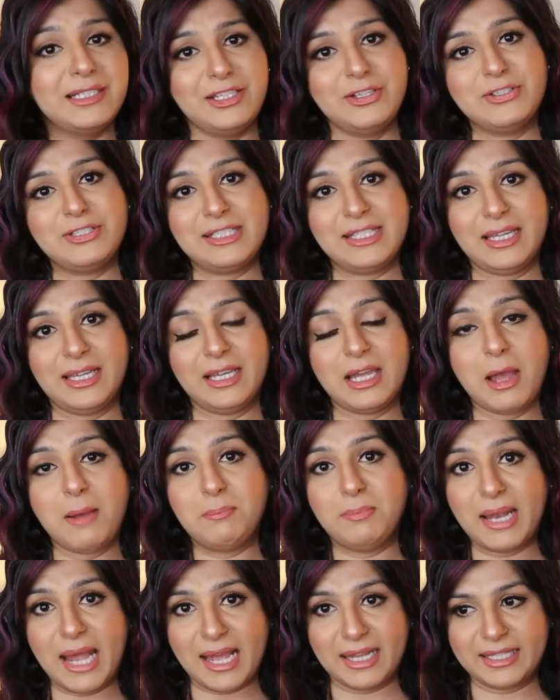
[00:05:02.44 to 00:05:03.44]
reducing
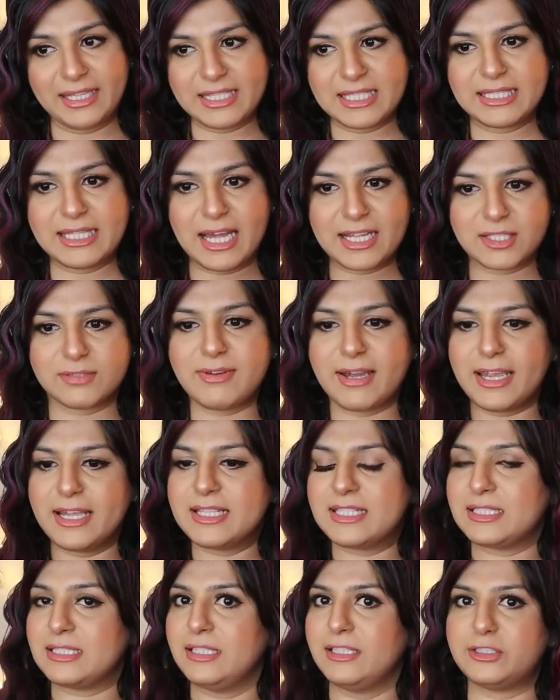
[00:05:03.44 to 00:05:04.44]
blackheads. That's why
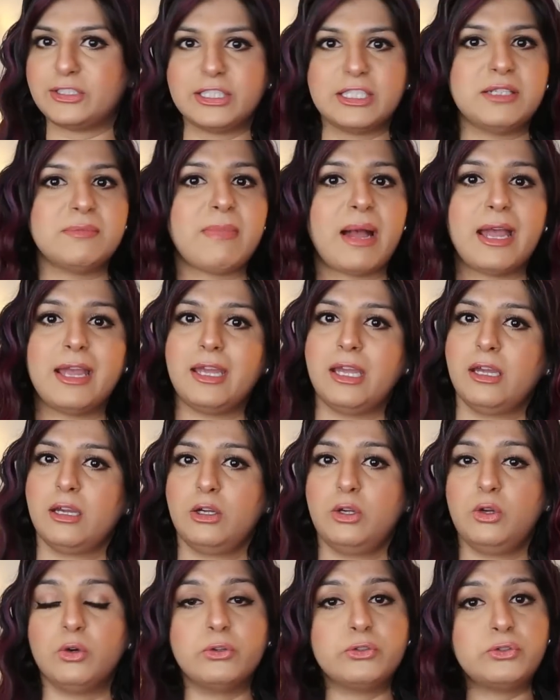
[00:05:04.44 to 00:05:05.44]
it's literally my
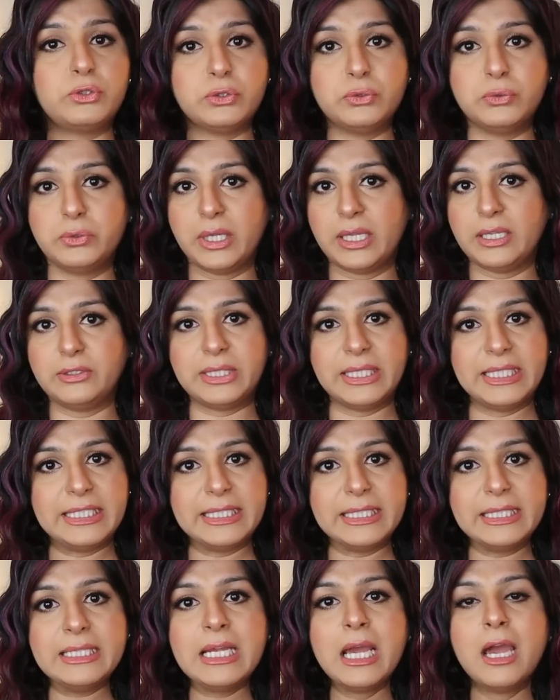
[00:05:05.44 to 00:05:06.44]
go-to
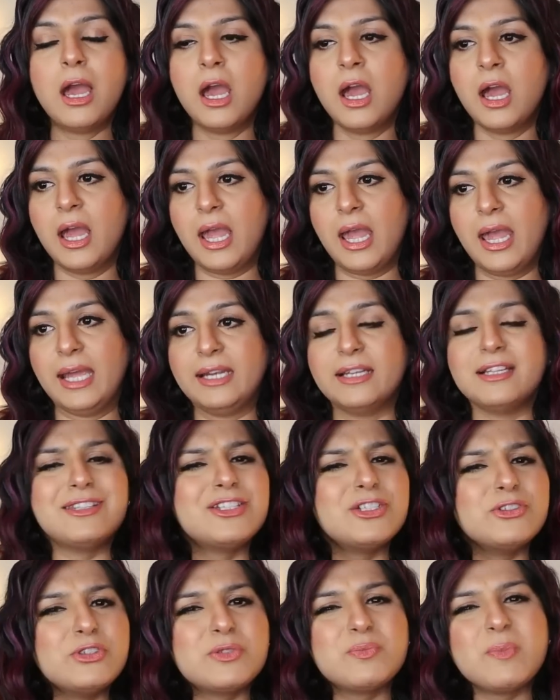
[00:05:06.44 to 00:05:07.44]
ingredient and
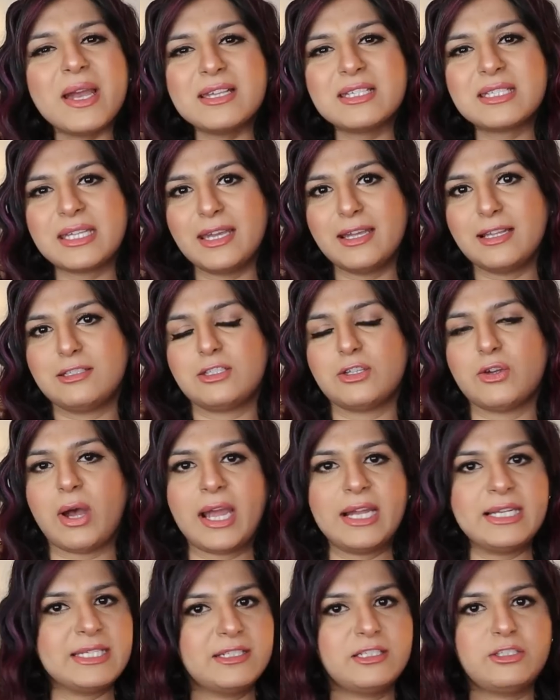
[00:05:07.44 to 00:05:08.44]
it suits my skin. So
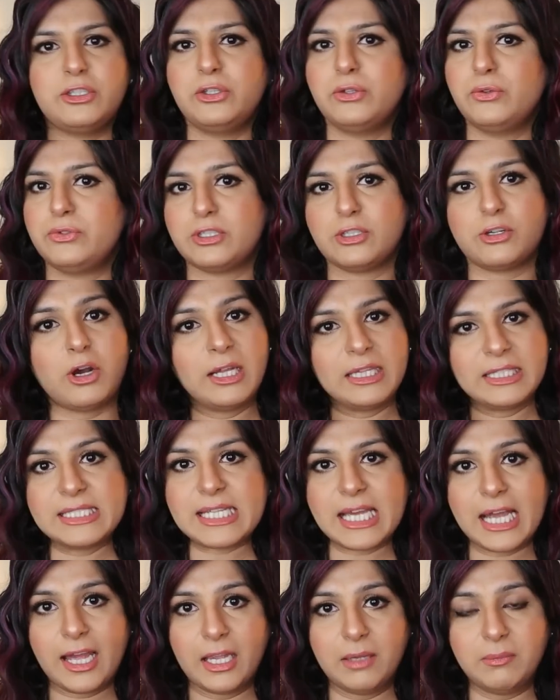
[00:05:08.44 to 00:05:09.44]
I tend to use it all the
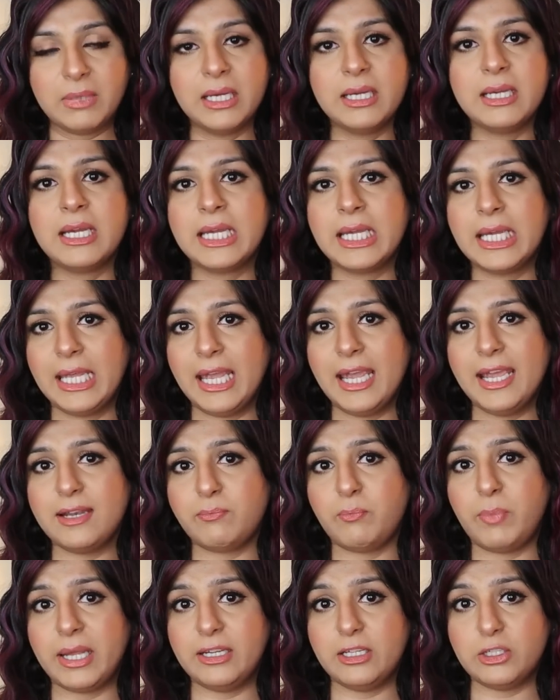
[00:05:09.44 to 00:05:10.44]
time.
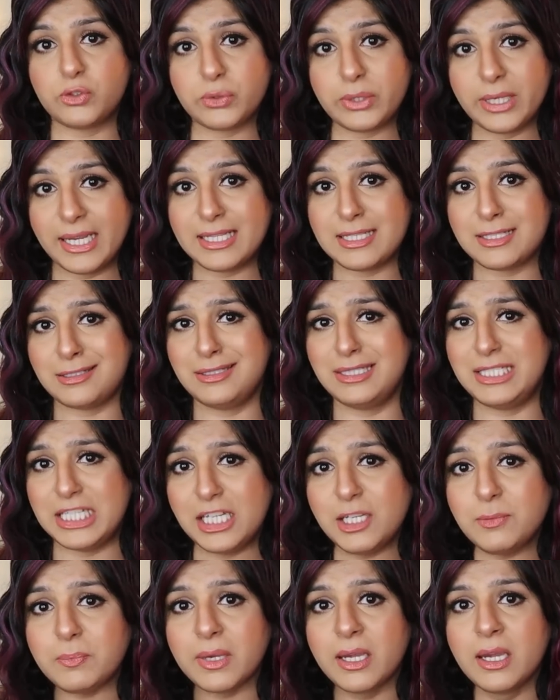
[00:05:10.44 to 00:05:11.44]
it penetrates
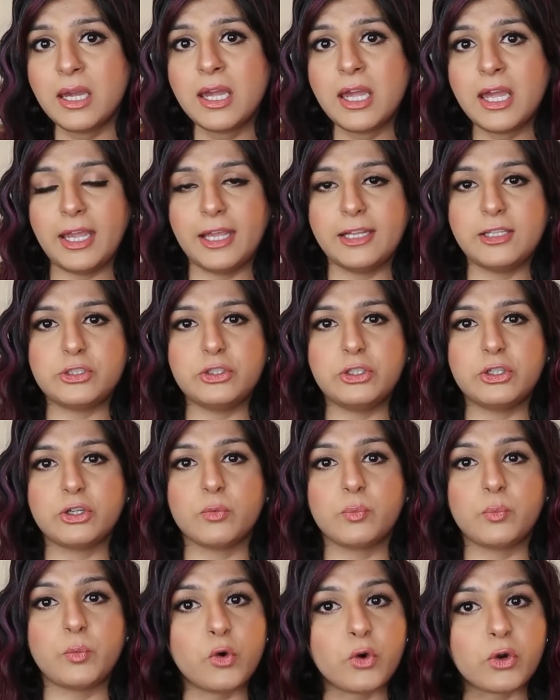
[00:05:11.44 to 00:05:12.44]
deep into
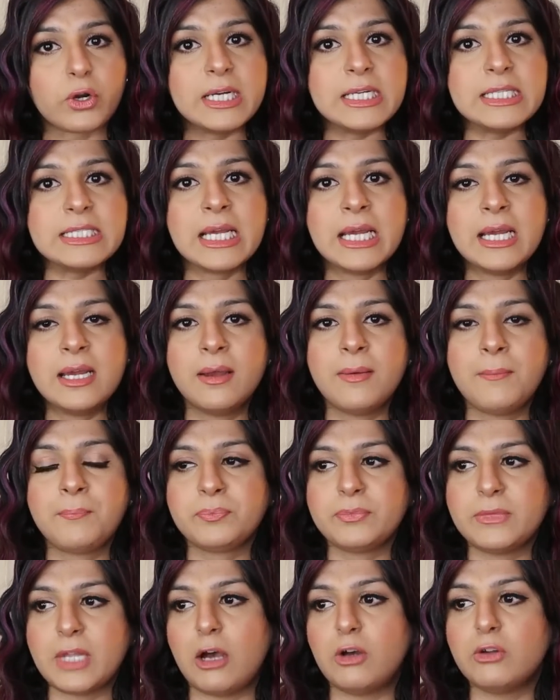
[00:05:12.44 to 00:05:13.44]
your pores.
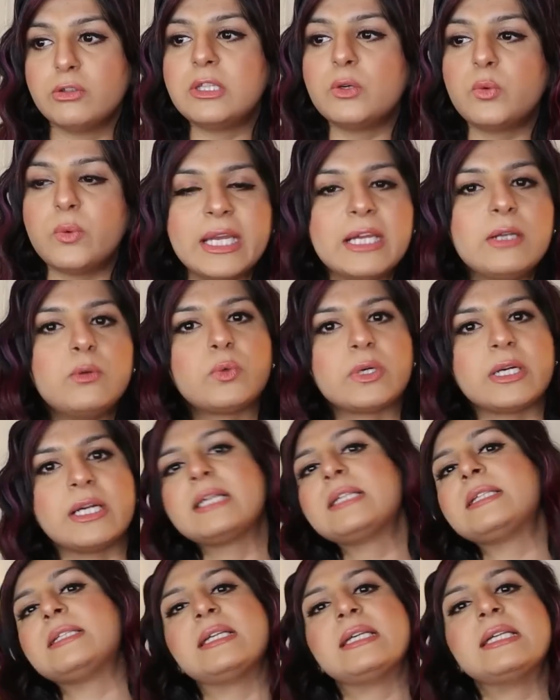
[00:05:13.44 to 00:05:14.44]
Now, the way it
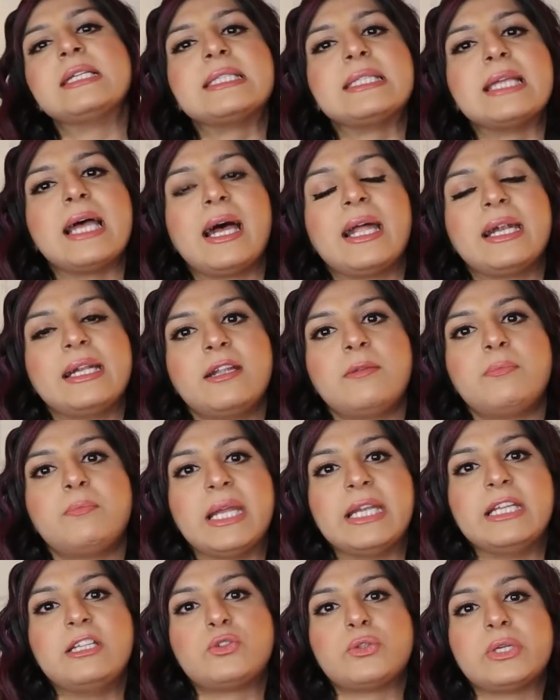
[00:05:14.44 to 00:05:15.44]
works is that it
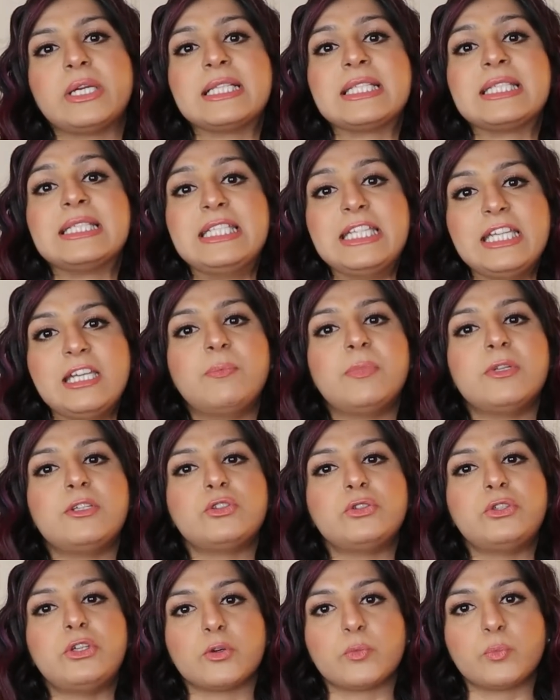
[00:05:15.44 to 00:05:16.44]
penetrates deep
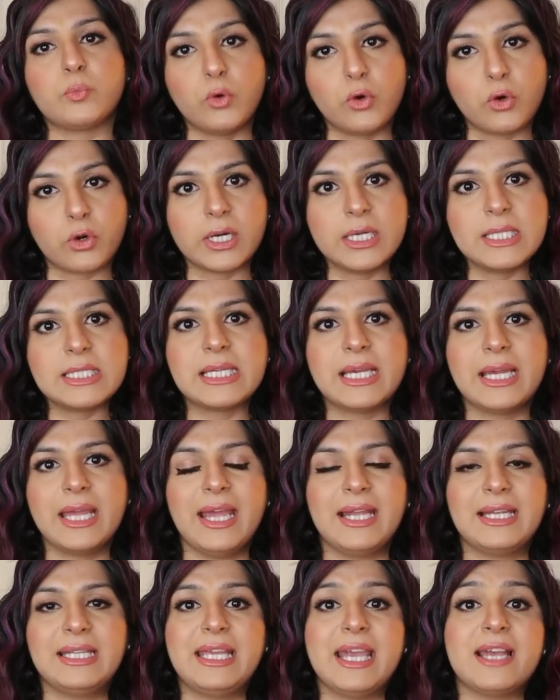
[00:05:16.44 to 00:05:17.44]
into your pores
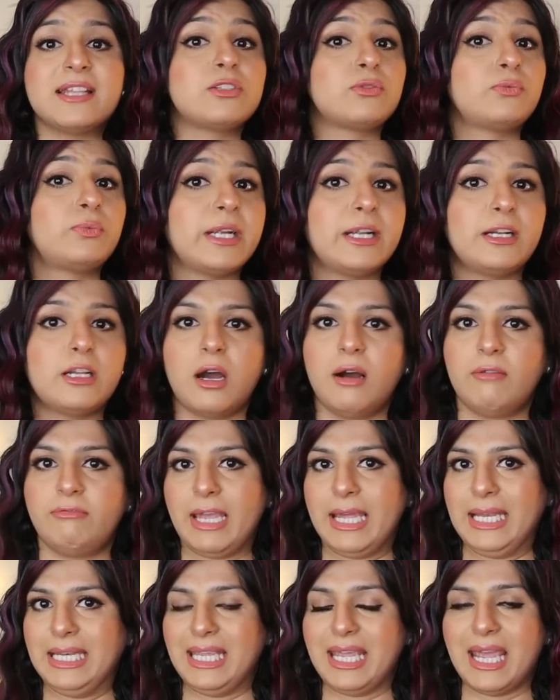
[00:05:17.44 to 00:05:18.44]
and gets rid
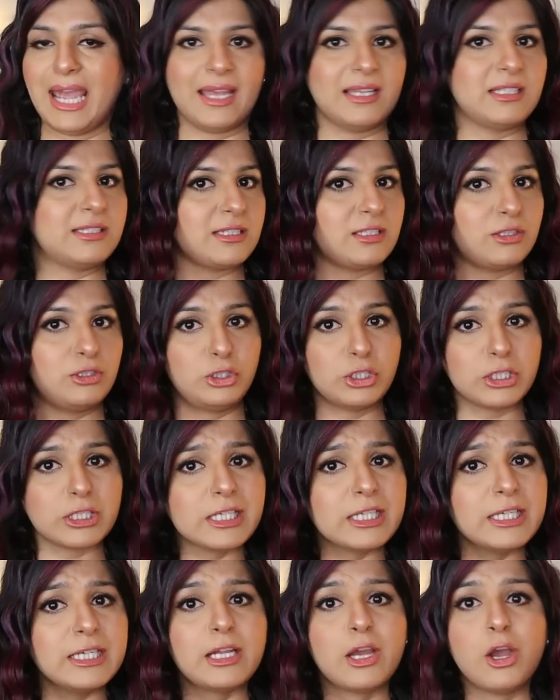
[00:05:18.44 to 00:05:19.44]
of any excess
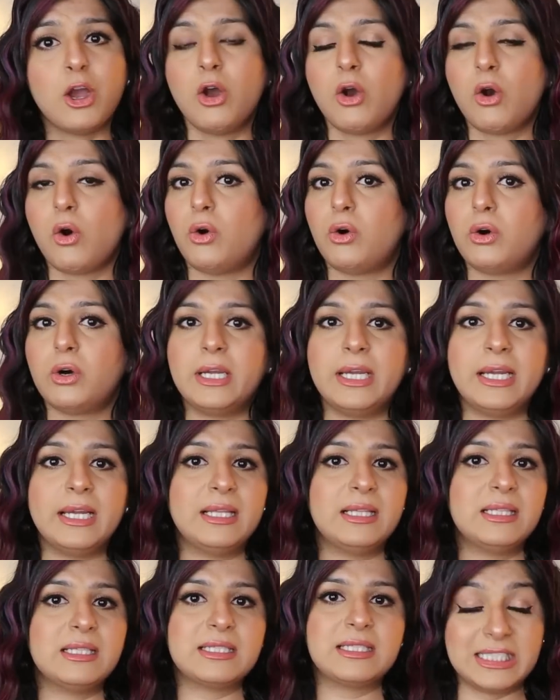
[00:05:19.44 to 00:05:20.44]
dirt,
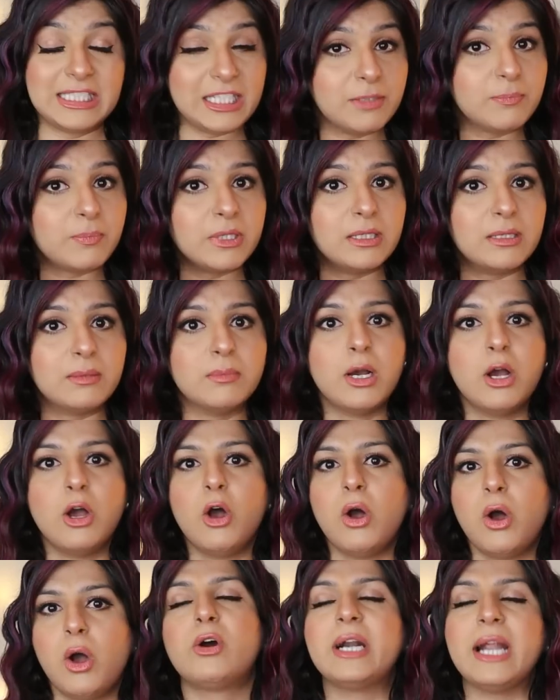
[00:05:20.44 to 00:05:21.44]
oil,
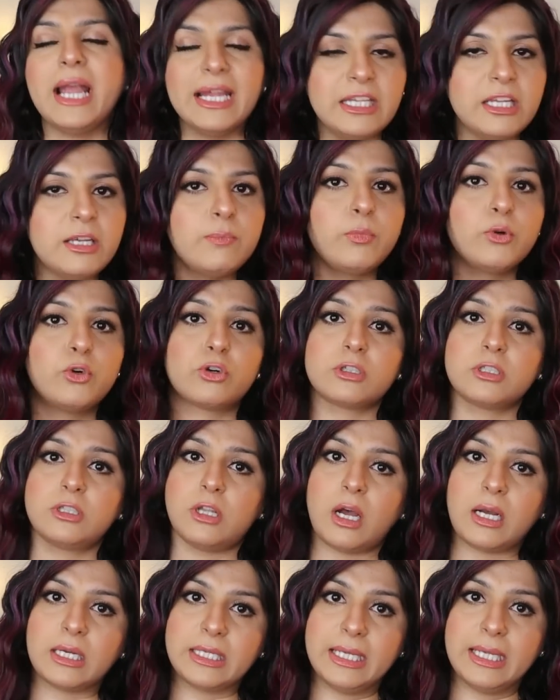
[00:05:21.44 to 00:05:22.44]
sebum, or any pore
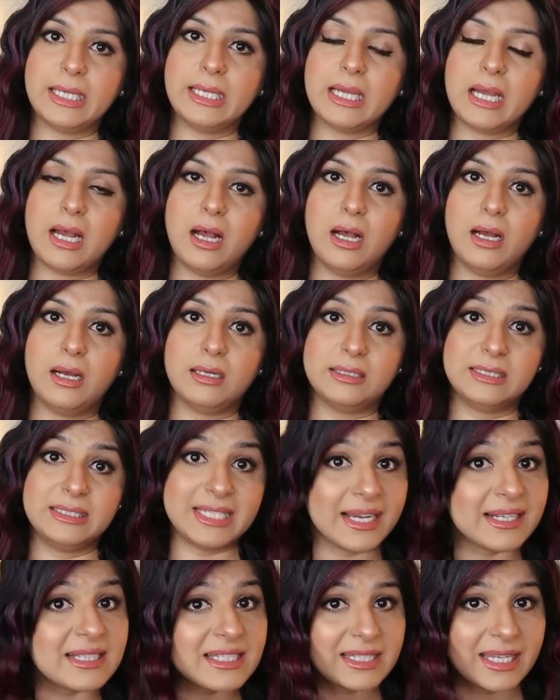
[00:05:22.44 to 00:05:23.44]
clogging
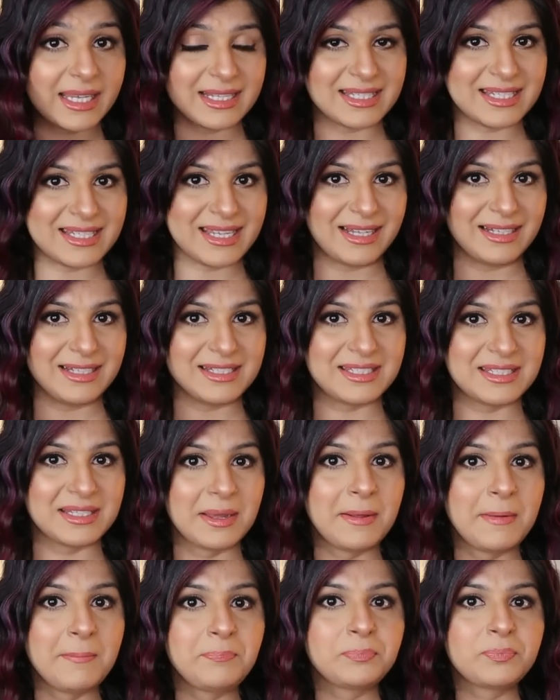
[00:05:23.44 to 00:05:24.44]
dead skin cells.